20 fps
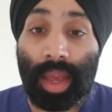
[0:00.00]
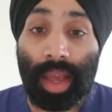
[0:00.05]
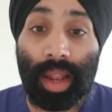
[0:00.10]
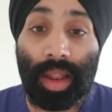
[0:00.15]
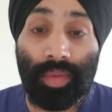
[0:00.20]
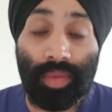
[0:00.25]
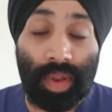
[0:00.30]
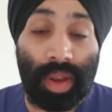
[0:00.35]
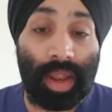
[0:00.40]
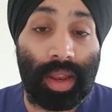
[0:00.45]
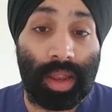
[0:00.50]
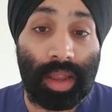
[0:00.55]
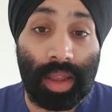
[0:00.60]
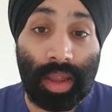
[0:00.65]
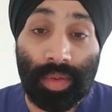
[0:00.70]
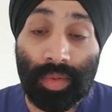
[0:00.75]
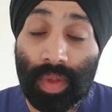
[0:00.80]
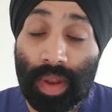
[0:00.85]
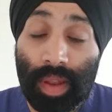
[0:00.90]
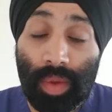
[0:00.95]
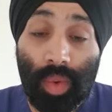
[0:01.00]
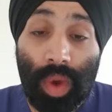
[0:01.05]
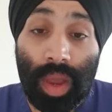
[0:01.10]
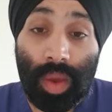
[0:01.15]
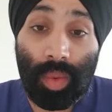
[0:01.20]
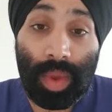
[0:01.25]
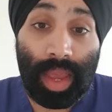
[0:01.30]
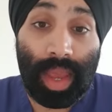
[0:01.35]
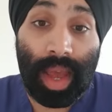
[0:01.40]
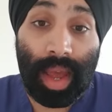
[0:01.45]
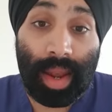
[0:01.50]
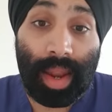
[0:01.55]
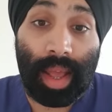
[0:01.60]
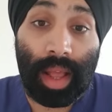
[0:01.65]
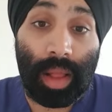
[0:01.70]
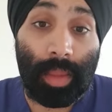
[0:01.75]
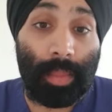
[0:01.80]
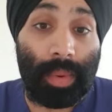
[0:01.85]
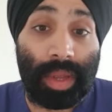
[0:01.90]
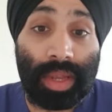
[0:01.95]
and if in any way we can
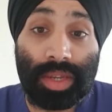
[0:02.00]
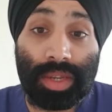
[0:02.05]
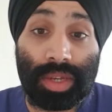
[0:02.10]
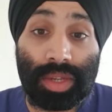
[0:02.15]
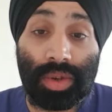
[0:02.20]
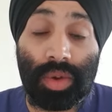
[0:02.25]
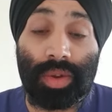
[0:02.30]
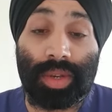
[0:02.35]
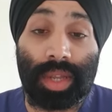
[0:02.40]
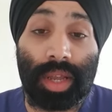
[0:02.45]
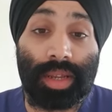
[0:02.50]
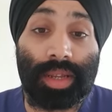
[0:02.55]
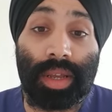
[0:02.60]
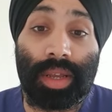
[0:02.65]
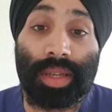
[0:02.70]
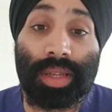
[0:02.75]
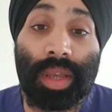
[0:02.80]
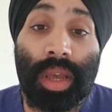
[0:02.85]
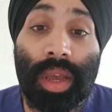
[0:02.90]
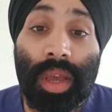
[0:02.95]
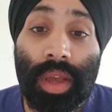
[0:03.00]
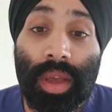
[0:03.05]
help, please just contact us